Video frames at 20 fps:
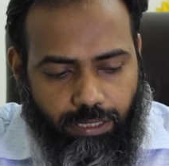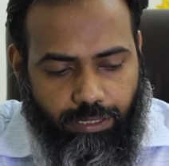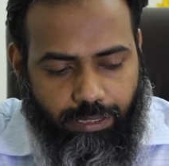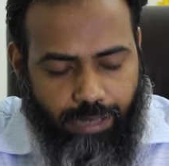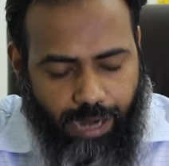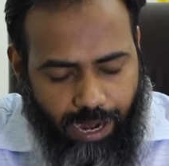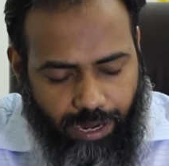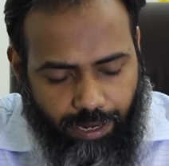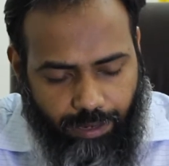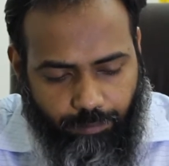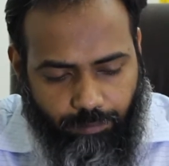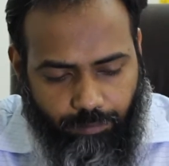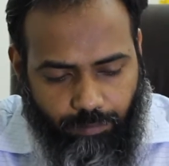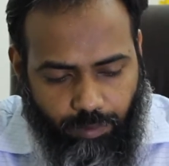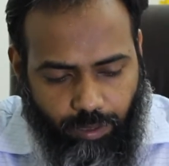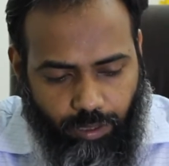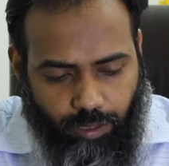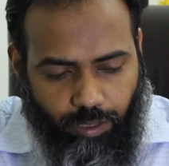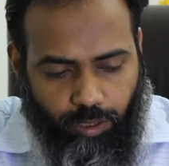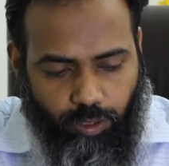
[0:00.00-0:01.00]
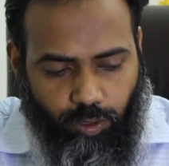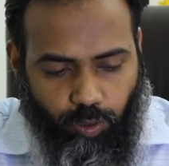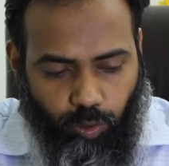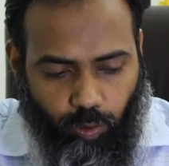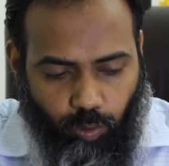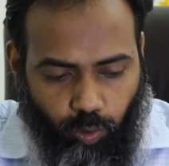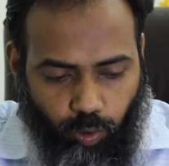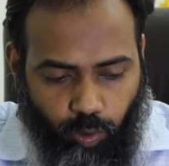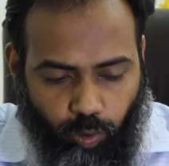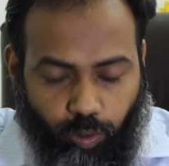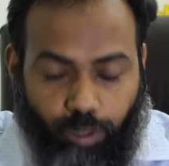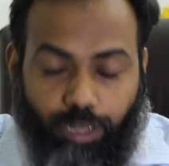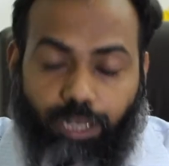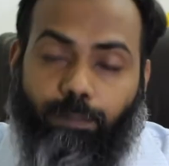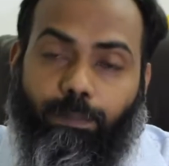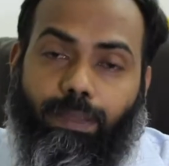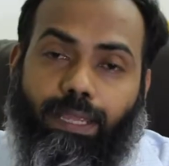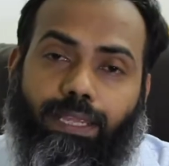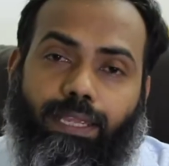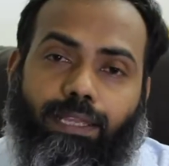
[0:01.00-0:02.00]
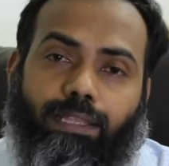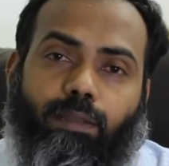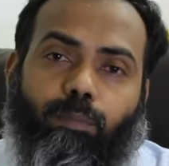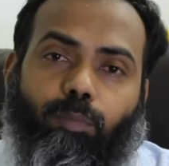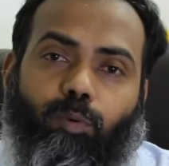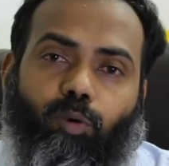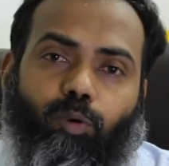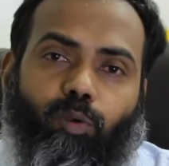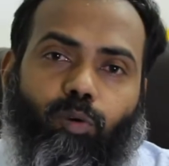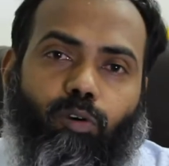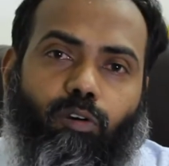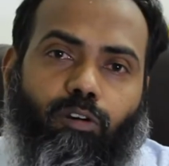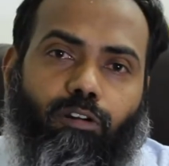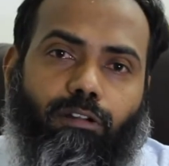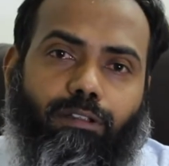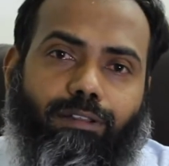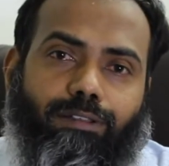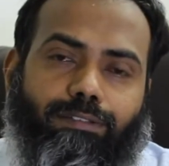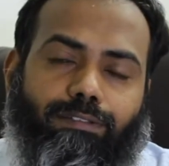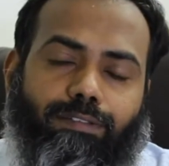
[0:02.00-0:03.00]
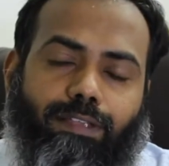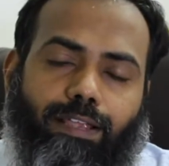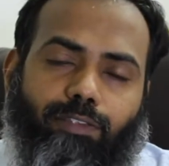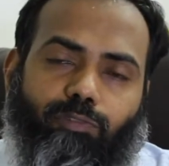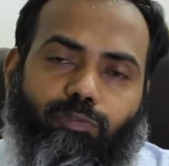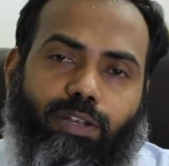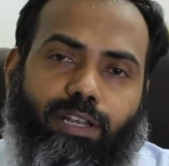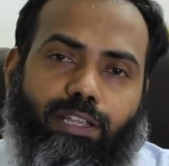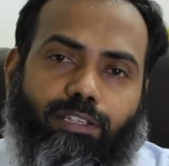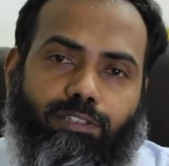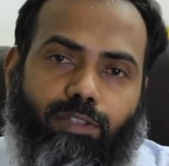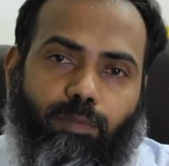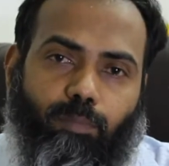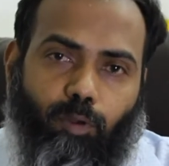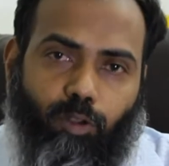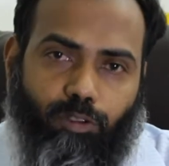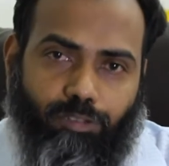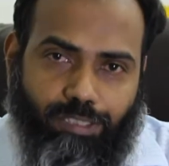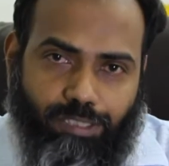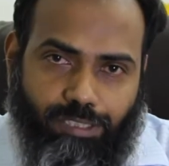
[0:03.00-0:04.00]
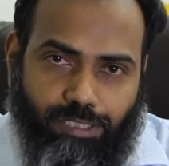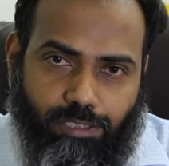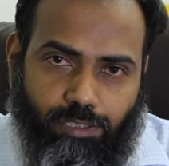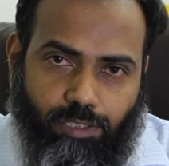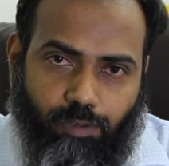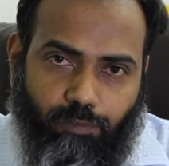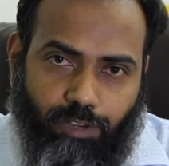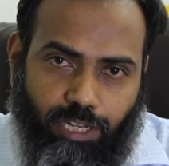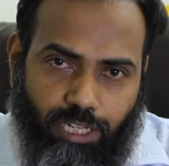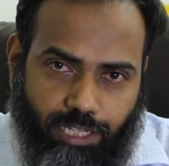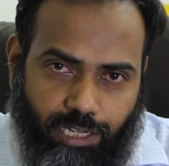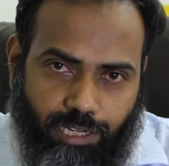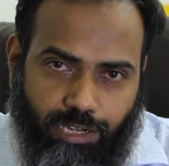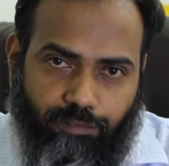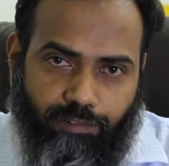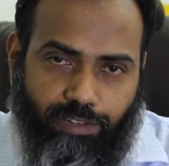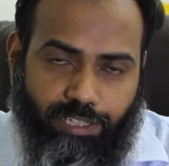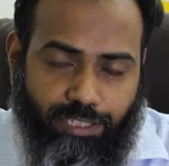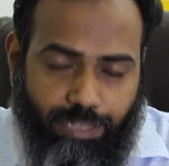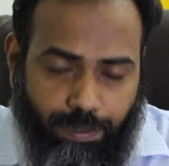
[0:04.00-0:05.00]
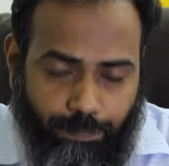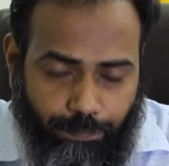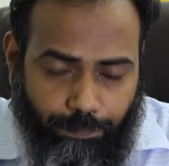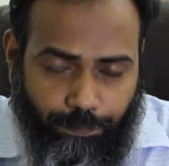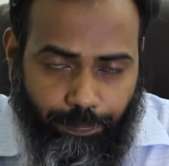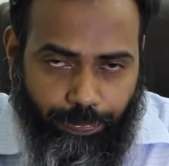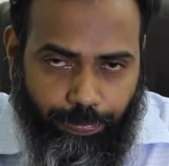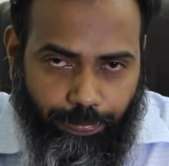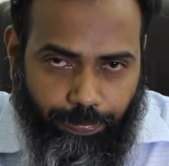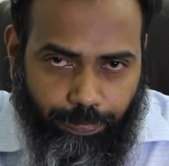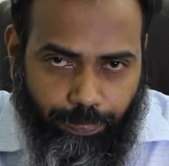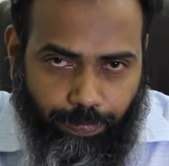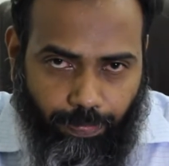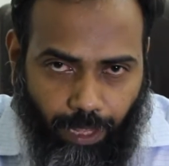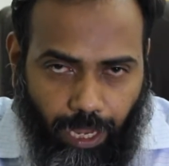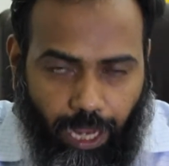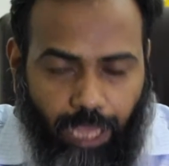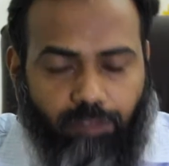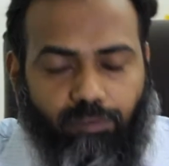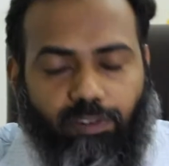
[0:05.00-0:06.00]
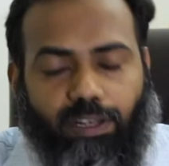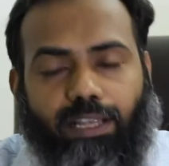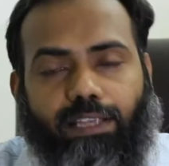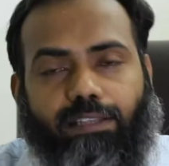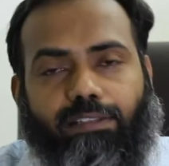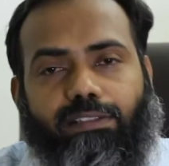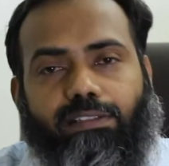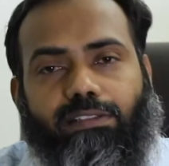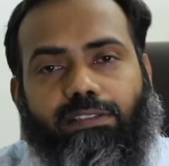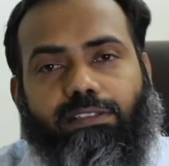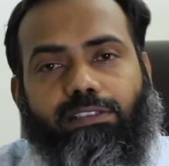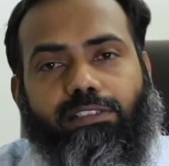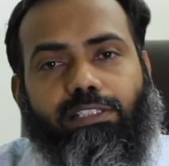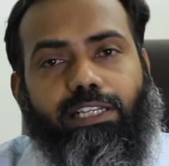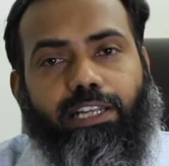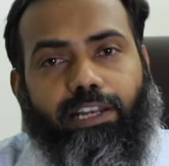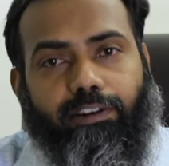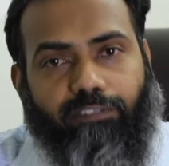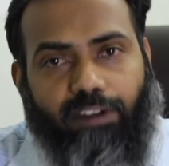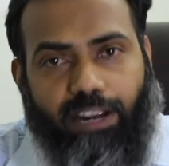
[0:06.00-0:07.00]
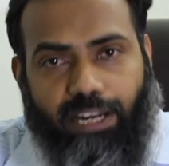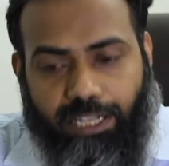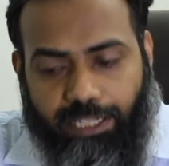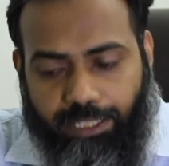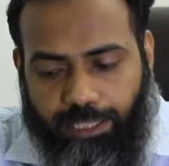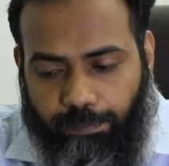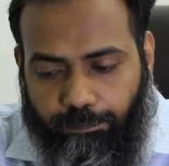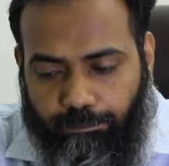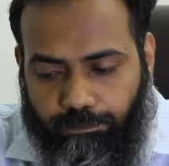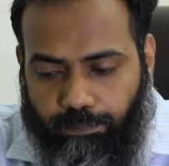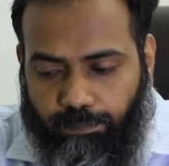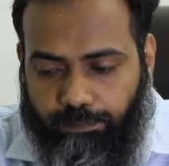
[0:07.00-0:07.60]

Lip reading: time should go in making the protocols as well as the processes of each and every step, as well as in refining them.